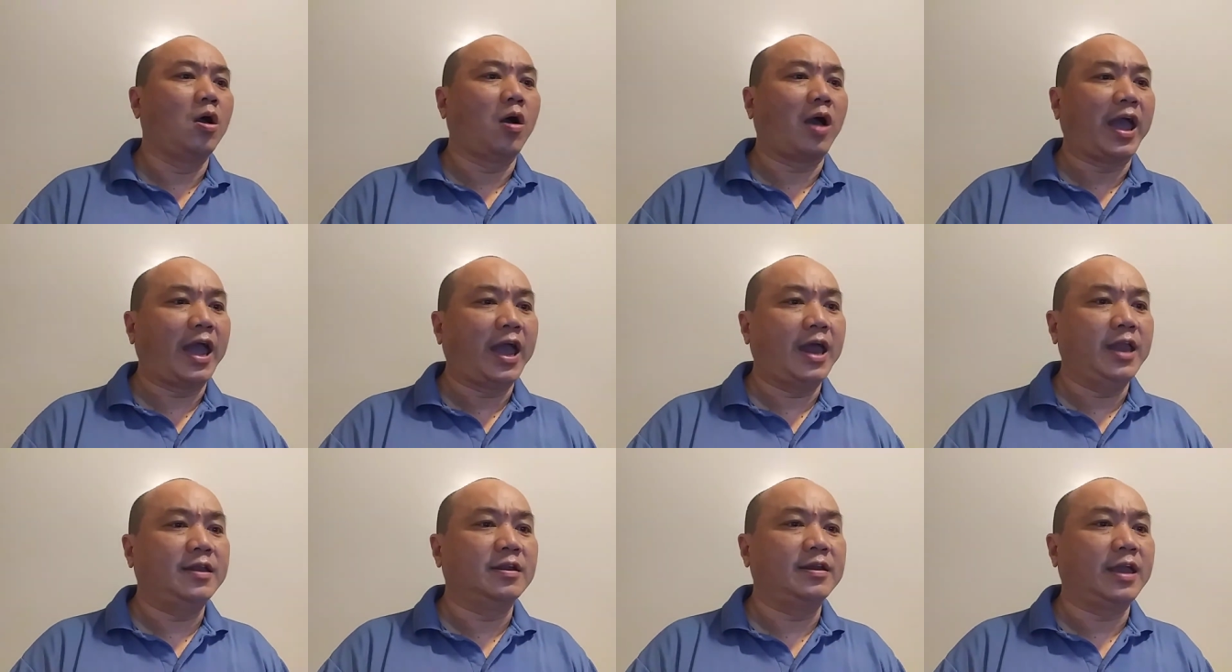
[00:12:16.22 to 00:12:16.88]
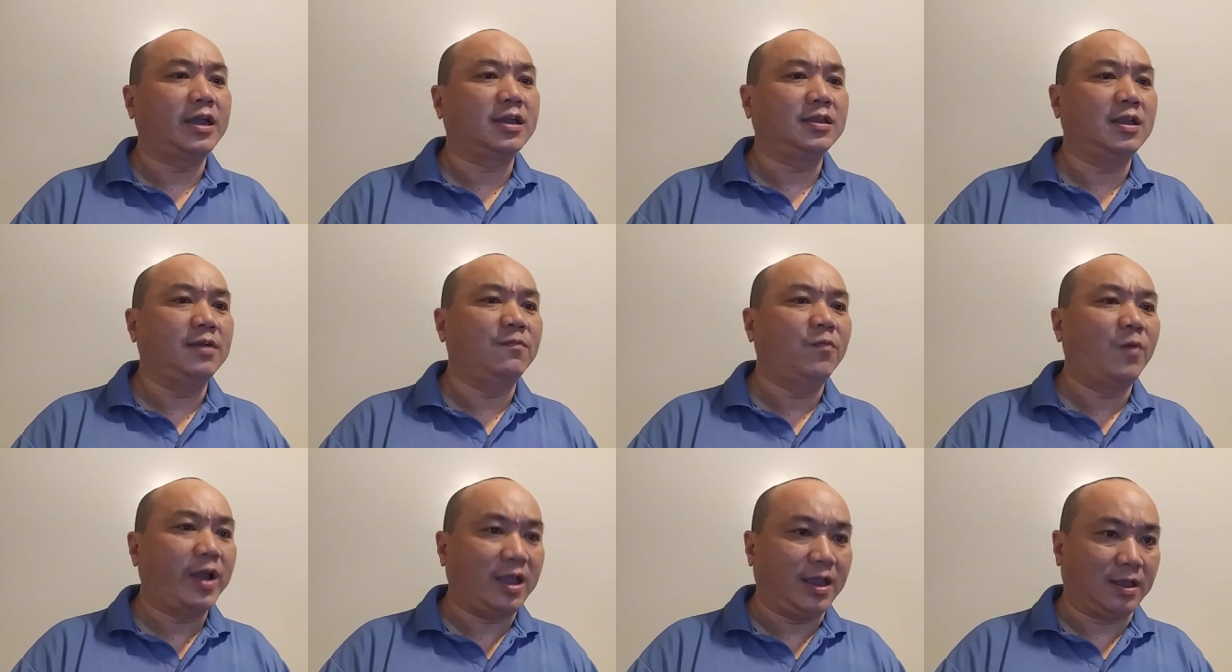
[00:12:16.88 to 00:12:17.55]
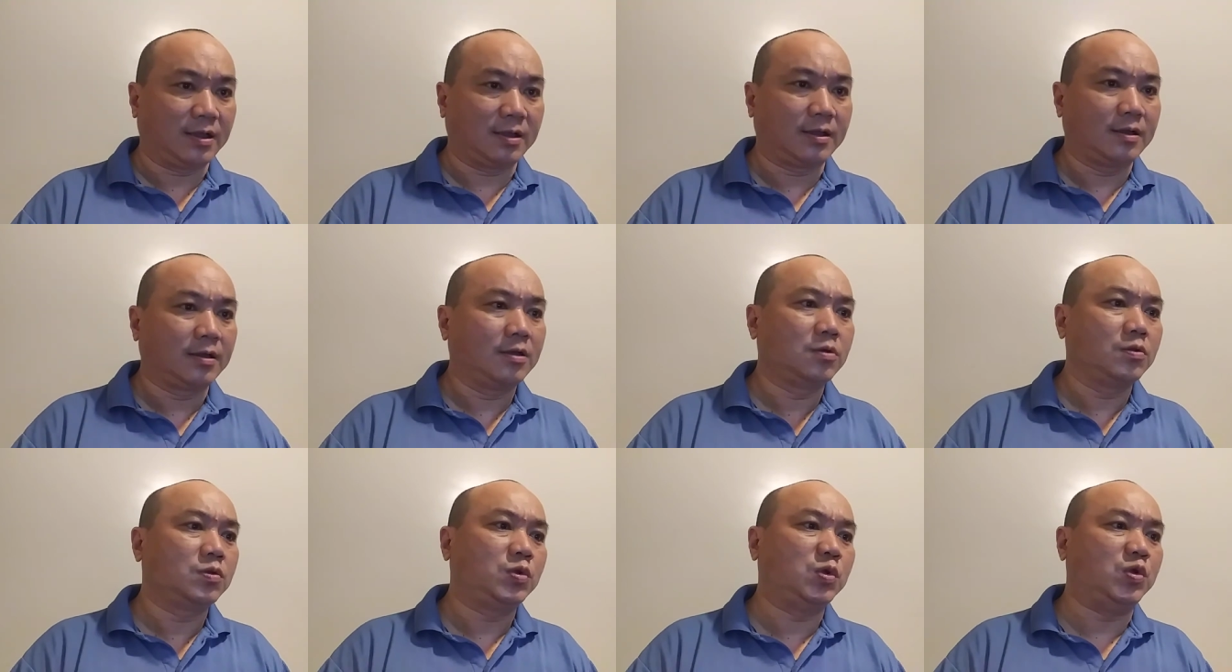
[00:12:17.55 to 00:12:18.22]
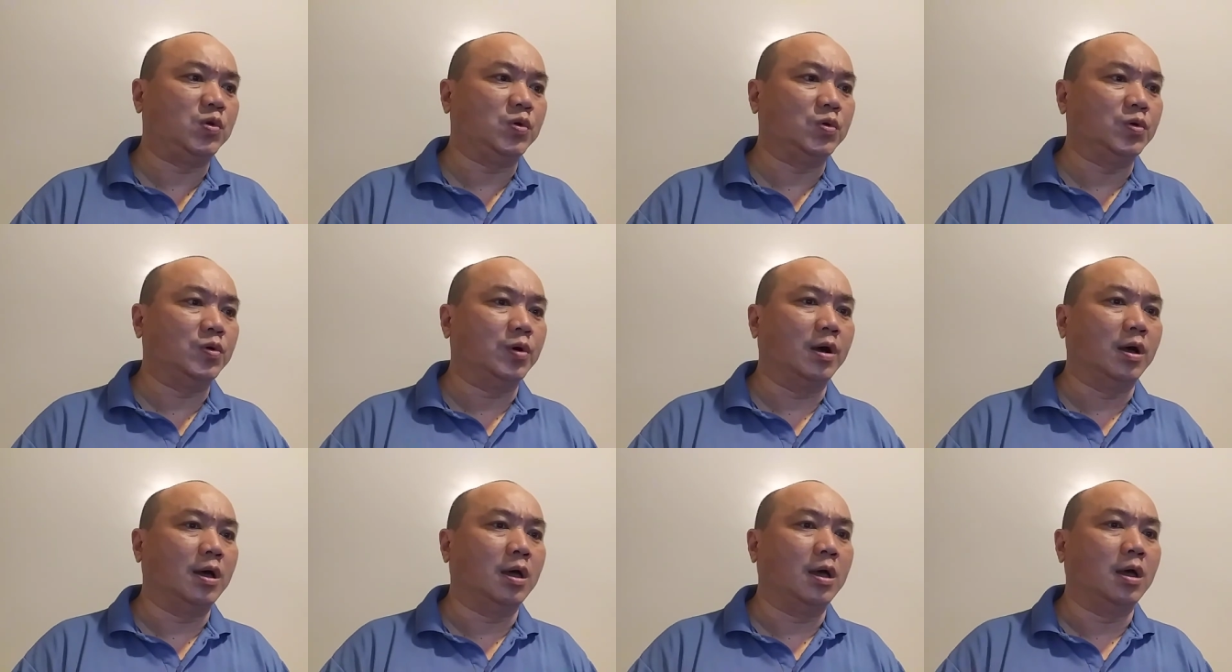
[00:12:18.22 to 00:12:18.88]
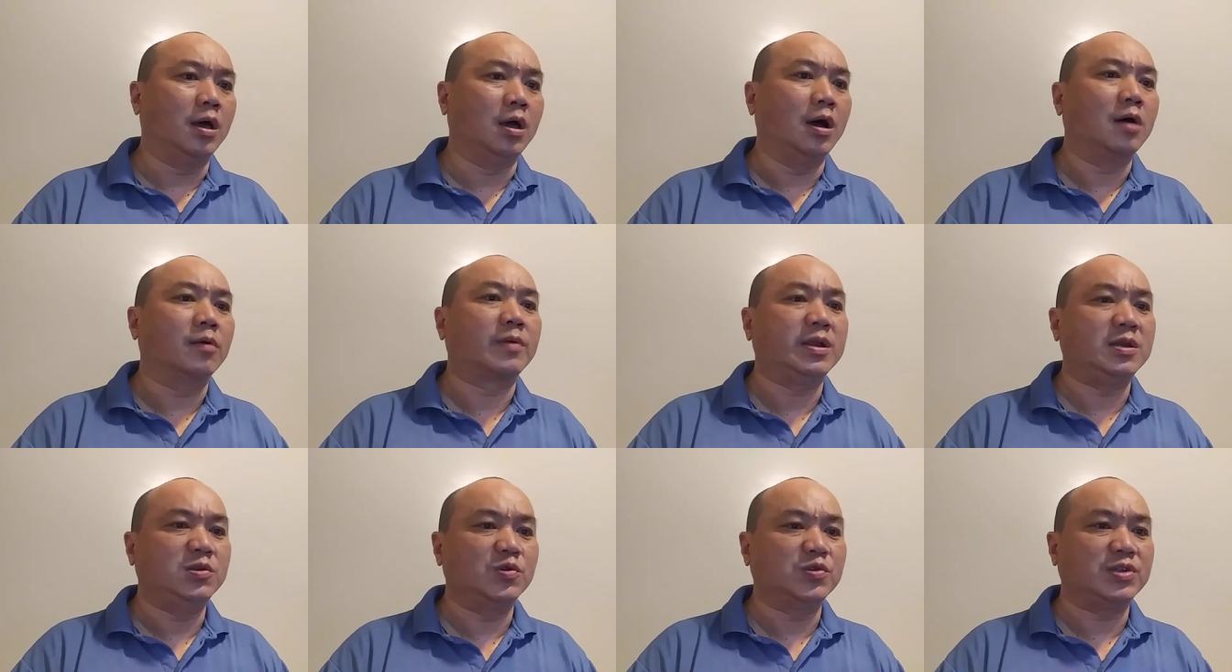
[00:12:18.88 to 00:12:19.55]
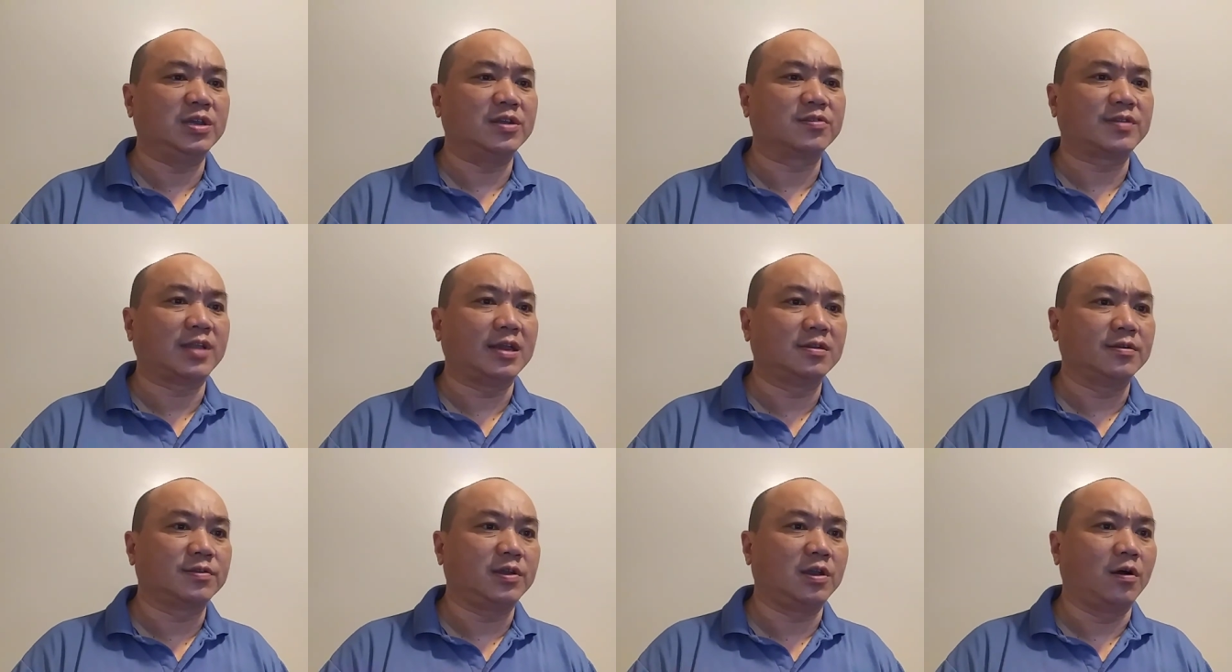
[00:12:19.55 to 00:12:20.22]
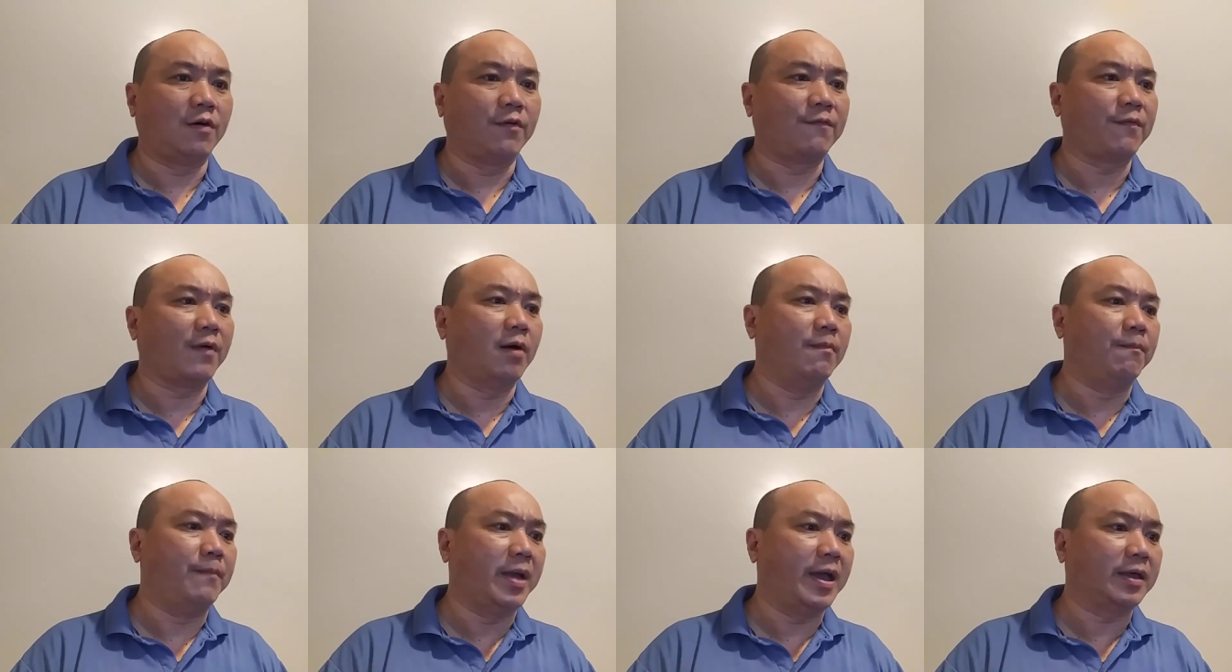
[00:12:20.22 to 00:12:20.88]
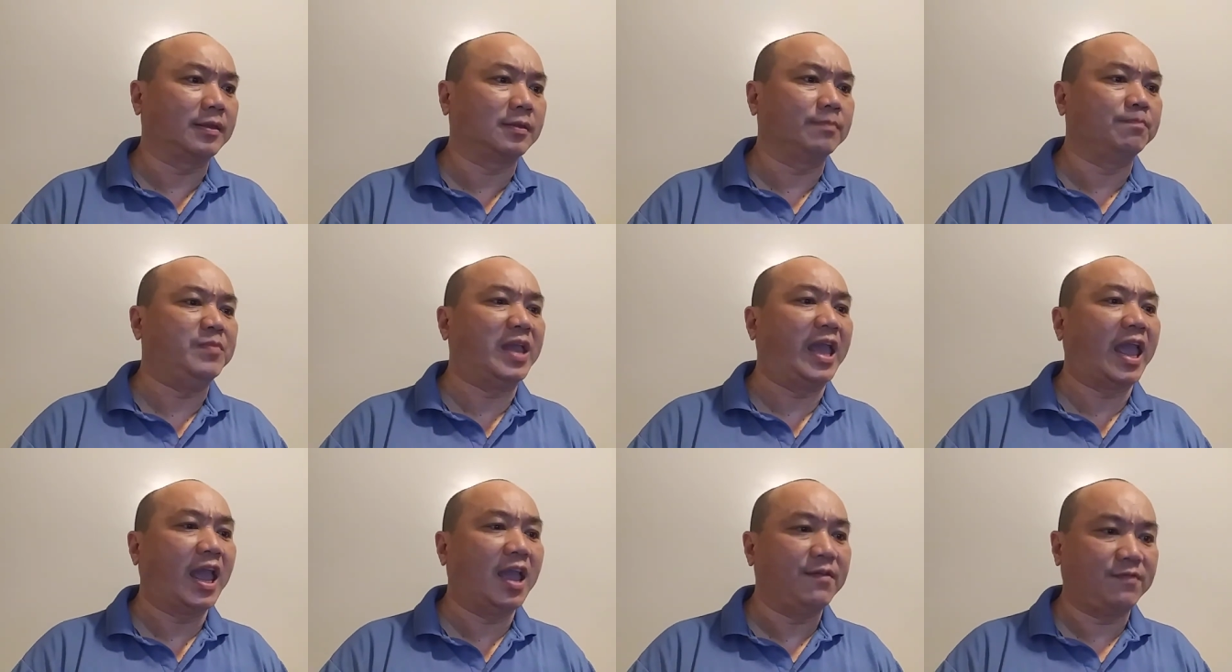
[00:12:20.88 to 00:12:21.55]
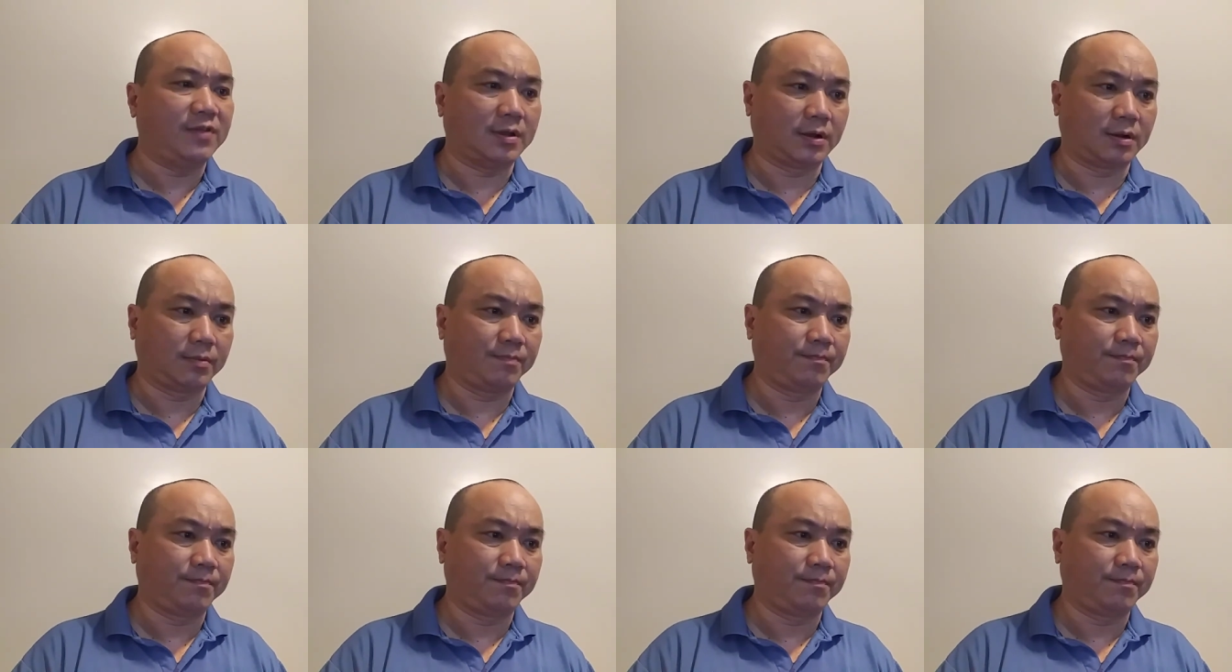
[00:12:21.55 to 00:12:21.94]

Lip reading: and the negative way to reduce his tendency of bad behavior.